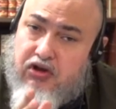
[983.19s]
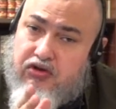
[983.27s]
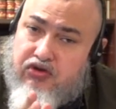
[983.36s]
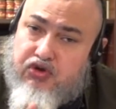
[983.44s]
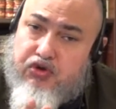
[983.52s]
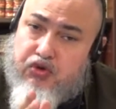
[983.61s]

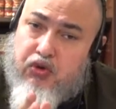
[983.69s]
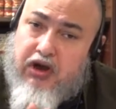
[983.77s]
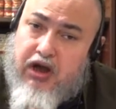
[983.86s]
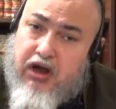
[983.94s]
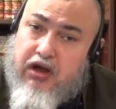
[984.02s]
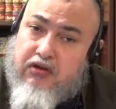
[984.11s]
to
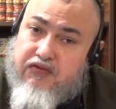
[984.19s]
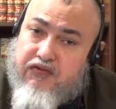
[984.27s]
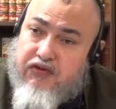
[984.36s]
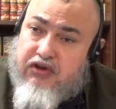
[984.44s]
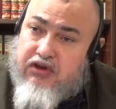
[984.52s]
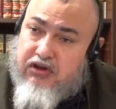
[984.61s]
have
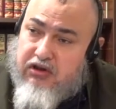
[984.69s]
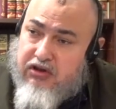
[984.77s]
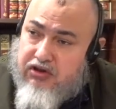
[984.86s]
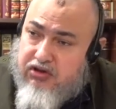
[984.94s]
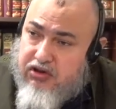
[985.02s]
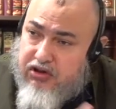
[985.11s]

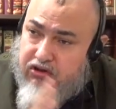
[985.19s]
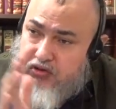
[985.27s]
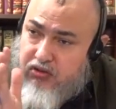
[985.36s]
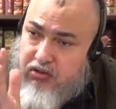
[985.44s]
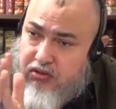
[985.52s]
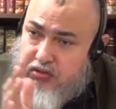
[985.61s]

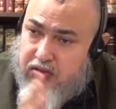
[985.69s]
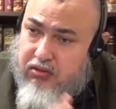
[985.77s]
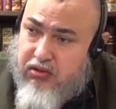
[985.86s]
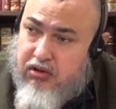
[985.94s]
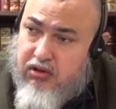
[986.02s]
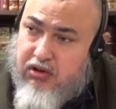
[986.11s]
eternal
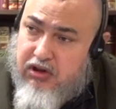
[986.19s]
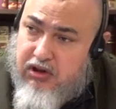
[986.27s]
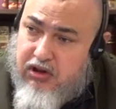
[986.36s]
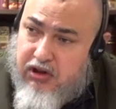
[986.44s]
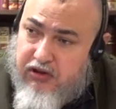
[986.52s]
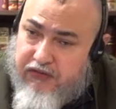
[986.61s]

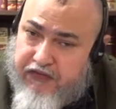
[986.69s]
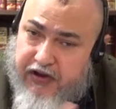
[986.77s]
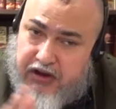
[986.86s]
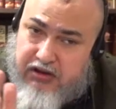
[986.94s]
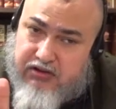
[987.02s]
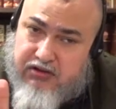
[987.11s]

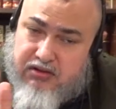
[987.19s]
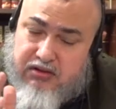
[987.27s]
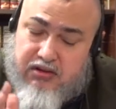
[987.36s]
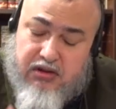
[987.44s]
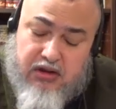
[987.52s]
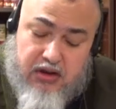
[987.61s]
effects
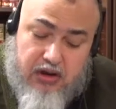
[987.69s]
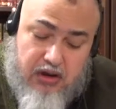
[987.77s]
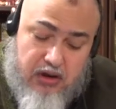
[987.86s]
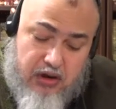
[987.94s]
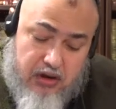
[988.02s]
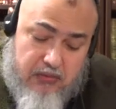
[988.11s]

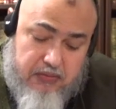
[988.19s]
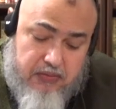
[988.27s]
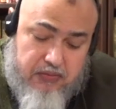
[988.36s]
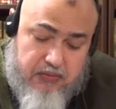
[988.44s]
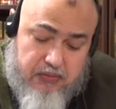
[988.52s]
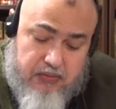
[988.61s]

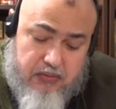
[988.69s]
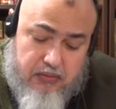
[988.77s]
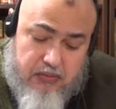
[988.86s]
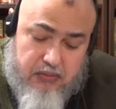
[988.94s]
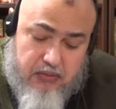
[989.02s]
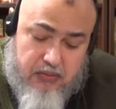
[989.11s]

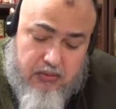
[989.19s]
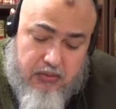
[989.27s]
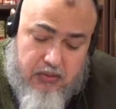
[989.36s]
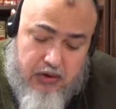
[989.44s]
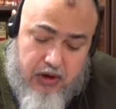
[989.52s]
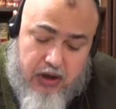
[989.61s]

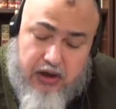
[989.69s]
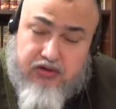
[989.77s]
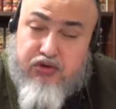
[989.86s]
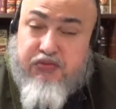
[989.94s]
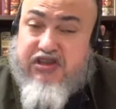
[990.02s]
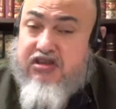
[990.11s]
and
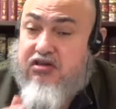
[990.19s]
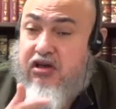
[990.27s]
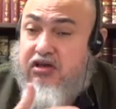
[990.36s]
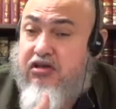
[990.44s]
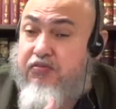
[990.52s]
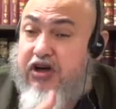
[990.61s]
to be
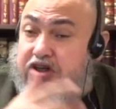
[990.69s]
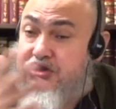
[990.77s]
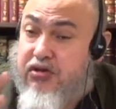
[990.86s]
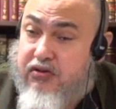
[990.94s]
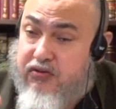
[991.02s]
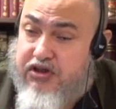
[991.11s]
studied by
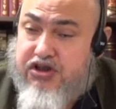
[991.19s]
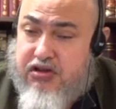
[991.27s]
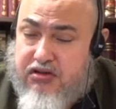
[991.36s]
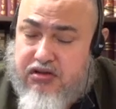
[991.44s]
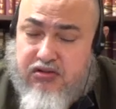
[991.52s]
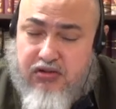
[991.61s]

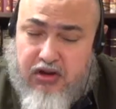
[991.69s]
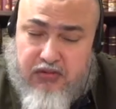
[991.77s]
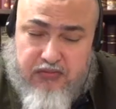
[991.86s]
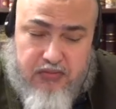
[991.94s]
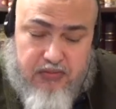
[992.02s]
generations to come.